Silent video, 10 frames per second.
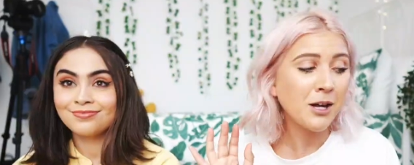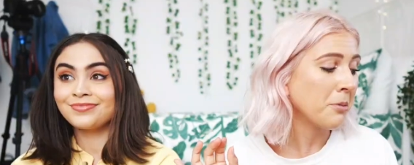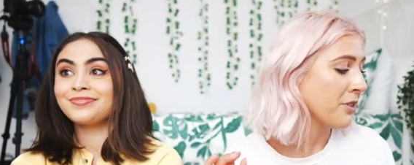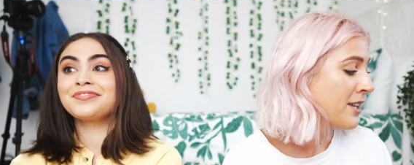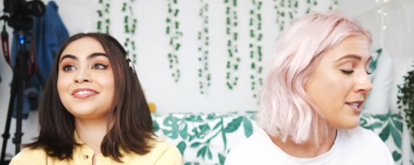Speaker 1: a
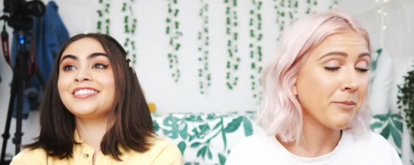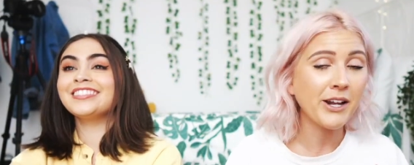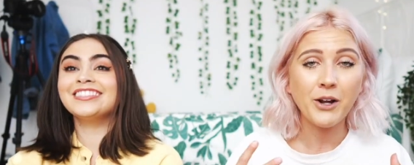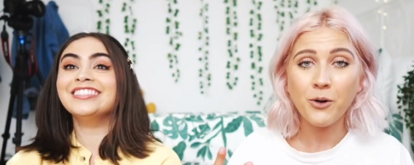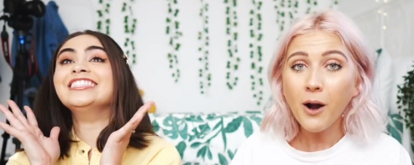couple things I'm
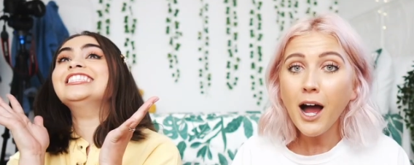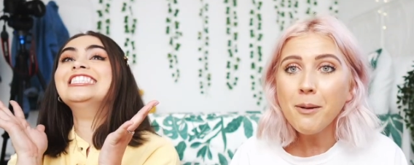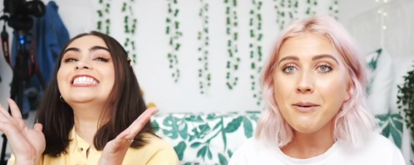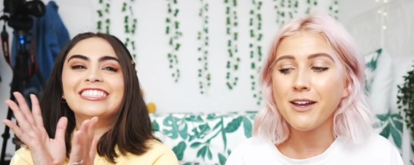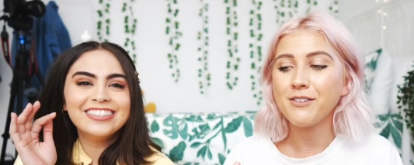gonna
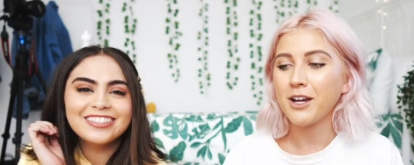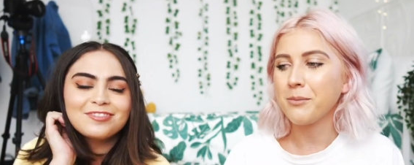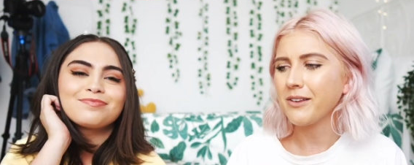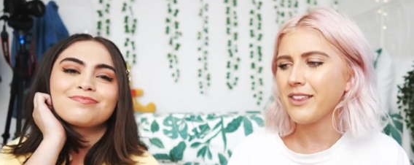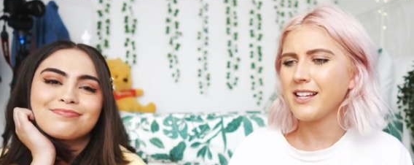crop. I have a
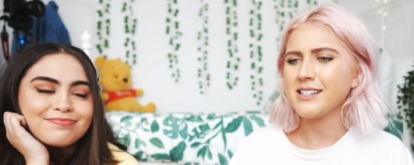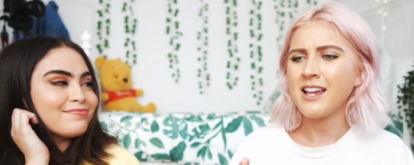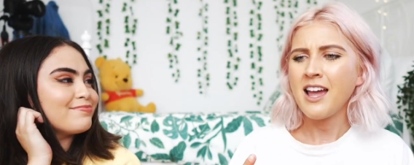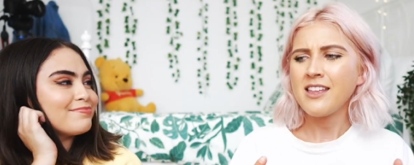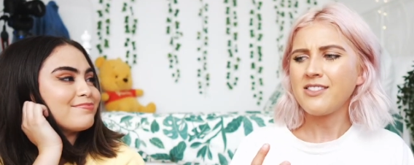couple
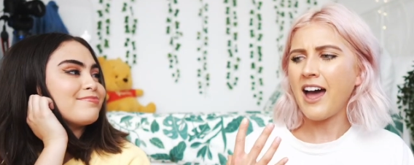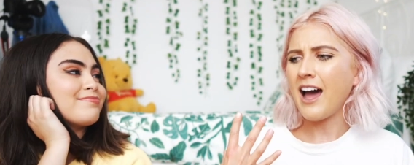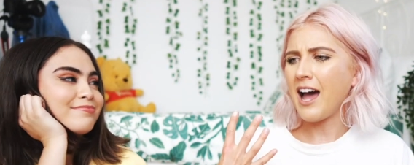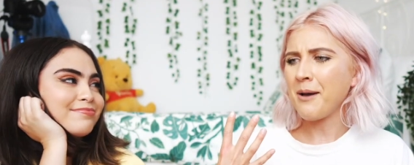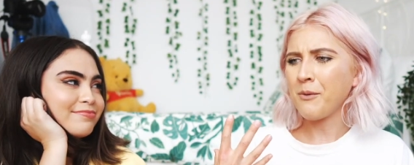things
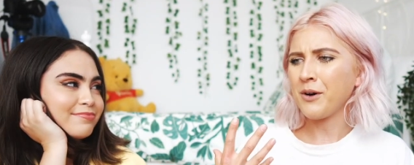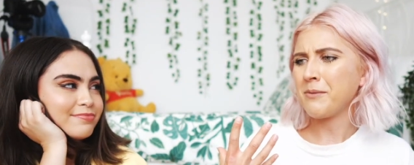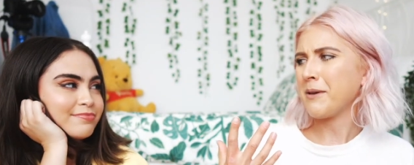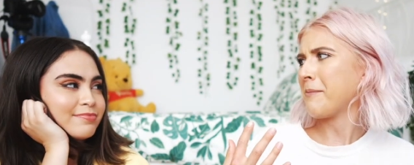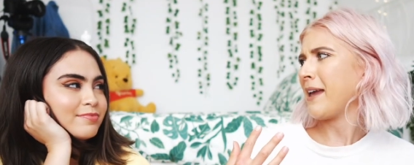that I'm
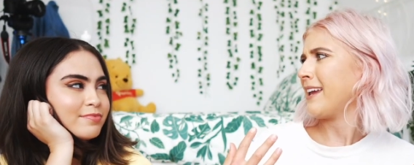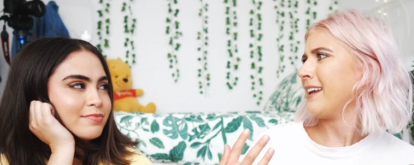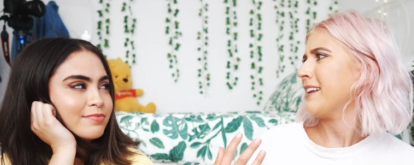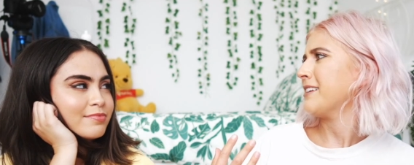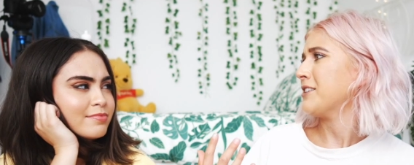going to be
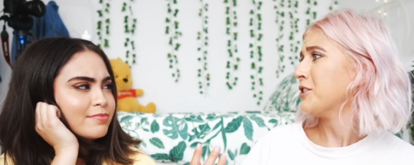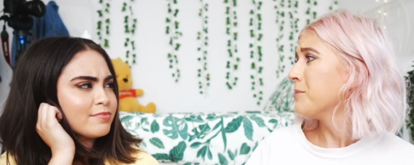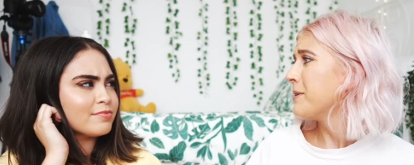making into two